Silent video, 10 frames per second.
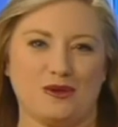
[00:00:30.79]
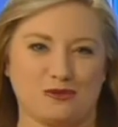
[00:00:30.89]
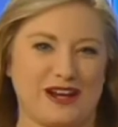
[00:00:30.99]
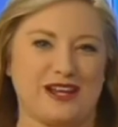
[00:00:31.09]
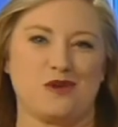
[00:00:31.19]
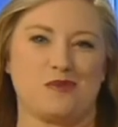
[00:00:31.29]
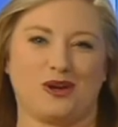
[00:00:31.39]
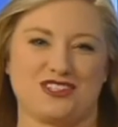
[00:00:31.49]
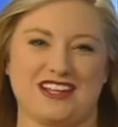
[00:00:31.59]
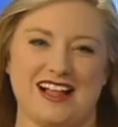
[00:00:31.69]
a radio
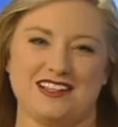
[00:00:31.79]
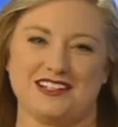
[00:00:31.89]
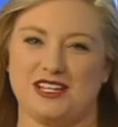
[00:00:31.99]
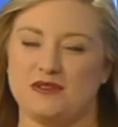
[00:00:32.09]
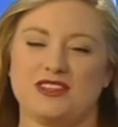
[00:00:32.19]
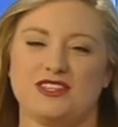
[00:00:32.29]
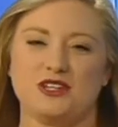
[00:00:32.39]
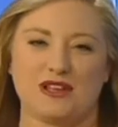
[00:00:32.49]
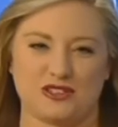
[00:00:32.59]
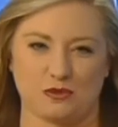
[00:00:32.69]
personality with
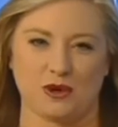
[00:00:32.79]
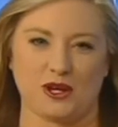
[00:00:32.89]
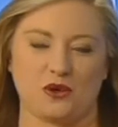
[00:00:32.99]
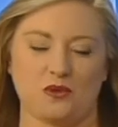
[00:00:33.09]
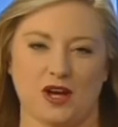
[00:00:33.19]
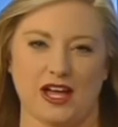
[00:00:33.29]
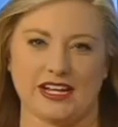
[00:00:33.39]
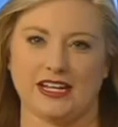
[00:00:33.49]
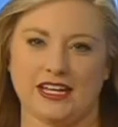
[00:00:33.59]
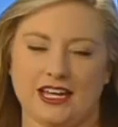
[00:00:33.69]
US
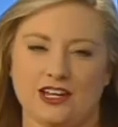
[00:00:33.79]
101.